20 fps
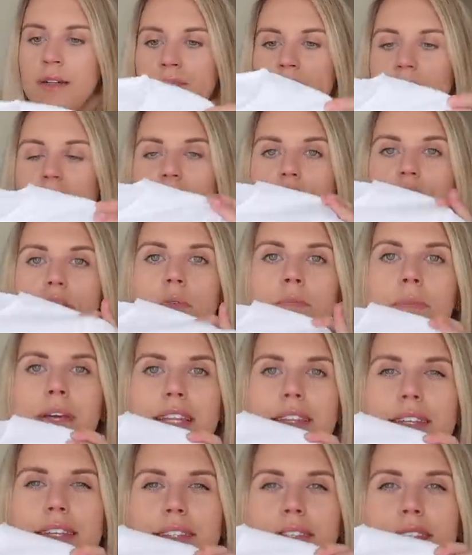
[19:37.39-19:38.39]
Now, to
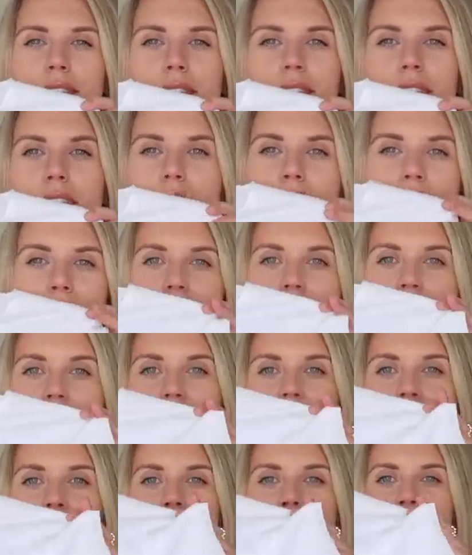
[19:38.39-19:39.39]
me, this isn't an
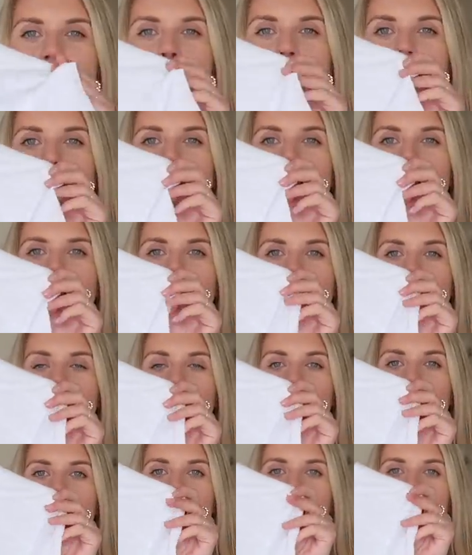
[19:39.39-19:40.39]
18. This is
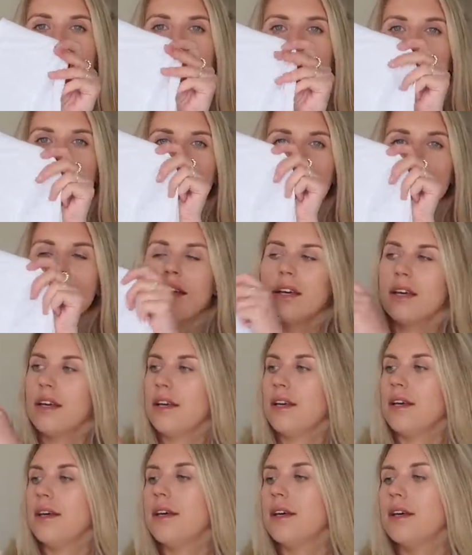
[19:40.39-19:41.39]
definitely
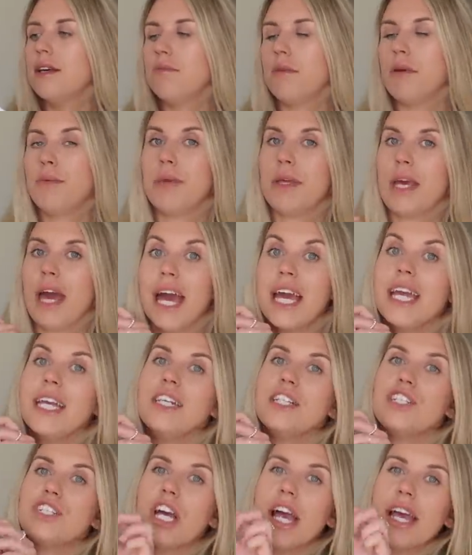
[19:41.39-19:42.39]
maybe
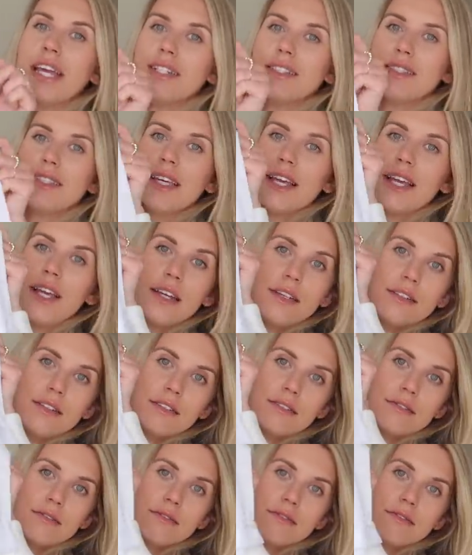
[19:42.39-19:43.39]
age
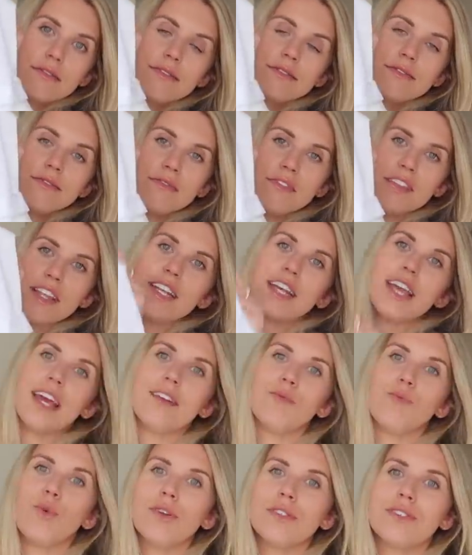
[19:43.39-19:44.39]
18 then
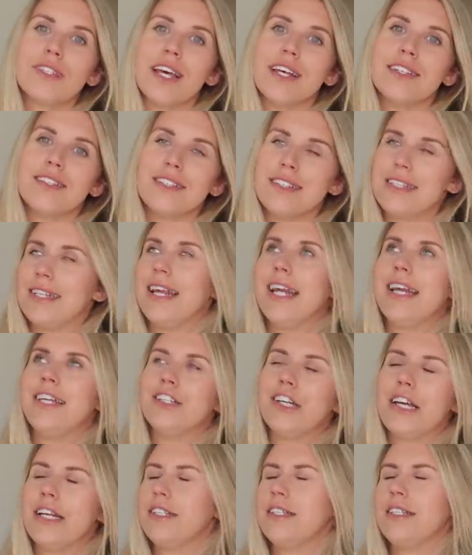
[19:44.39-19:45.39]
again, what size is an
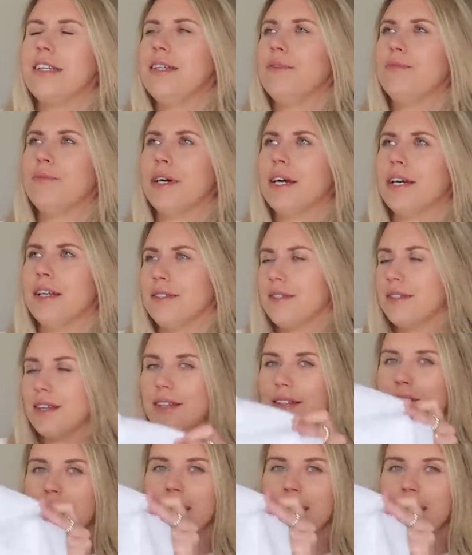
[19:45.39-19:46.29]
age 18 person?